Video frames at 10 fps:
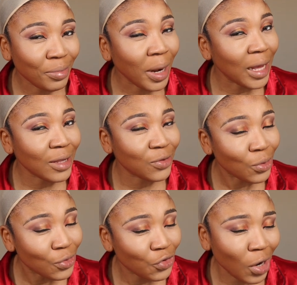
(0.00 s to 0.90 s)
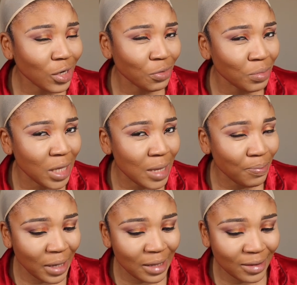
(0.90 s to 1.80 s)
Please don't judge me,
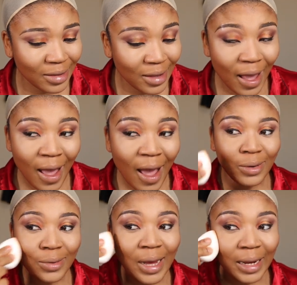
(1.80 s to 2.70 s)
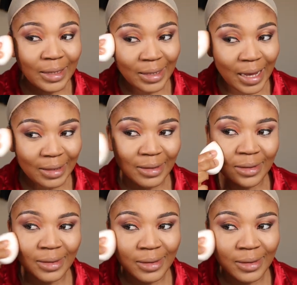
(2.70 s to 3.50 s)
please. Look at that.